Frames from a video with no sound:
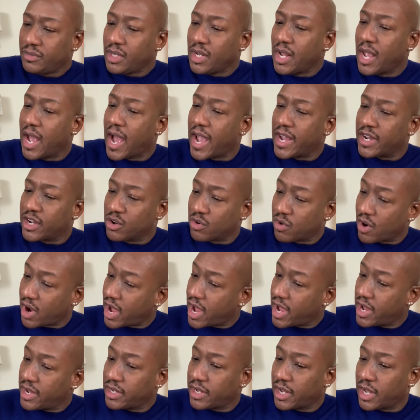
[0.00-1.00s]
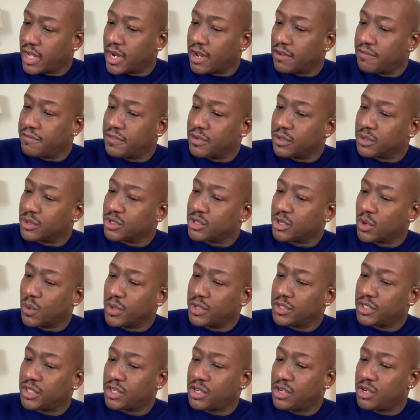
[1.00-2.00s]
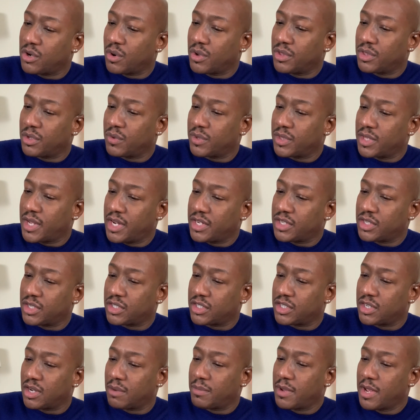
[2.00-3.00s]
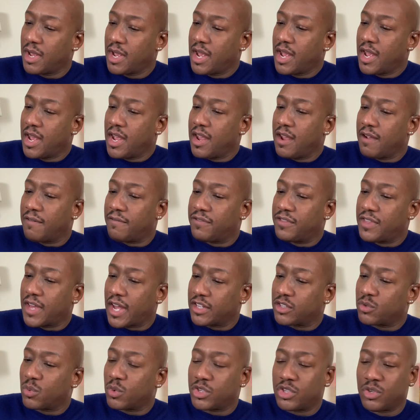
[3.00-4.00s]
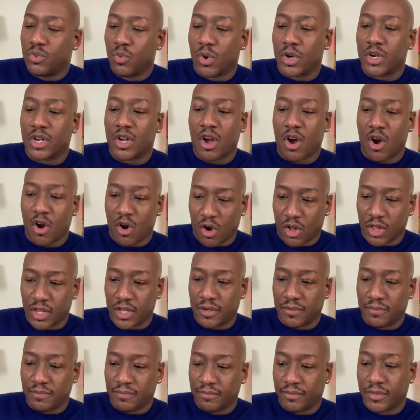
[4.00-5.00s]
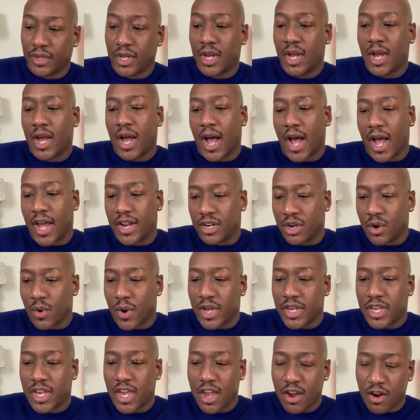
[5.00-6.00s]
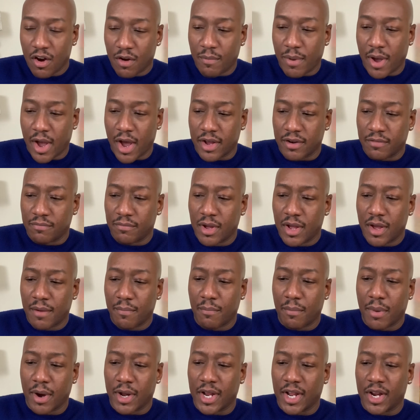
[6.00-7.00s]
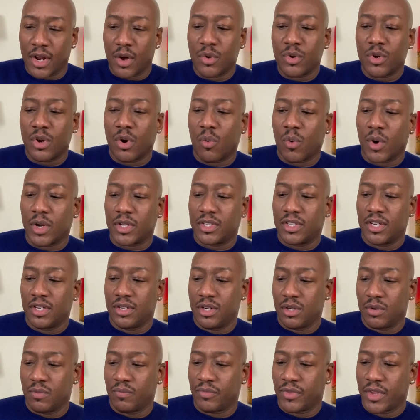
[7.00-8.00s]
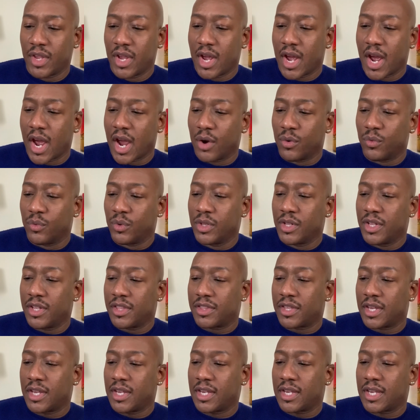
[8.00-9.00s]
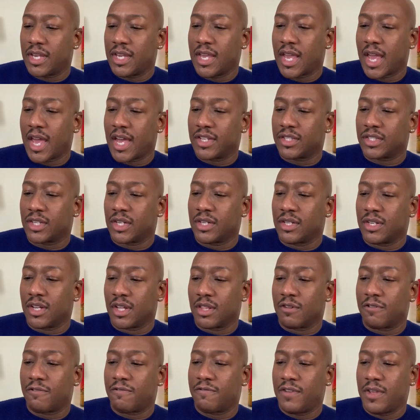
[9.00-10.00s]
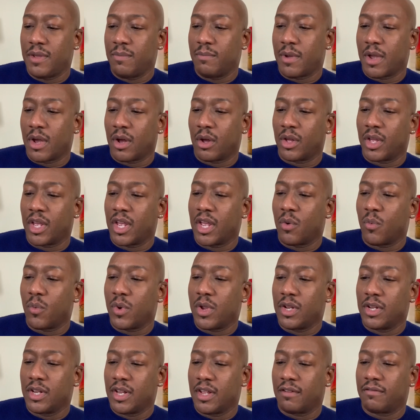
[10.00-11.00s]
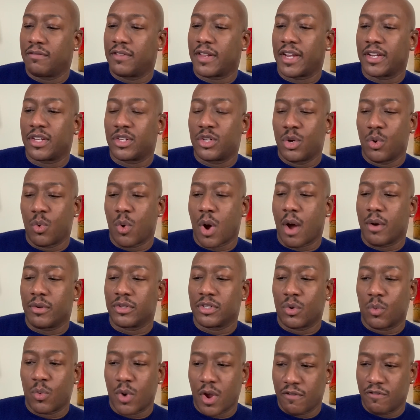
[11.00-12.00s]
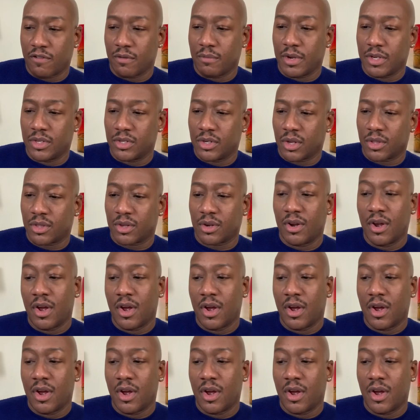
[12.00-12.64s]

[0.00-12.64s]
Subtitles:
I cry, and I feel so insecure in the relationship, if that's what you want to call it. I know I care about him, but I don't know what to do. I really think he has another female, and we live like 2 hours away from each other.